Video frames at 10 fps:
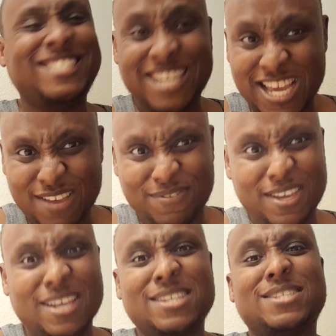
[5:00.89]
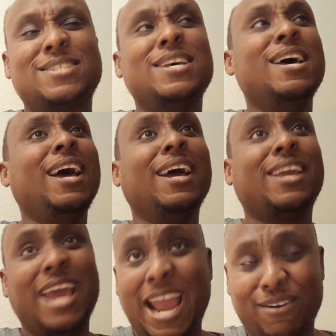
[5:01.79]
devious
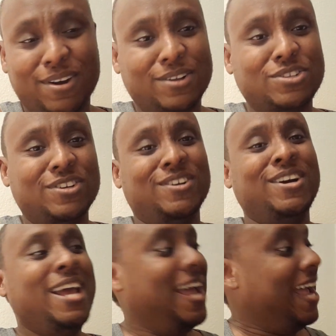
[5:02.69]
character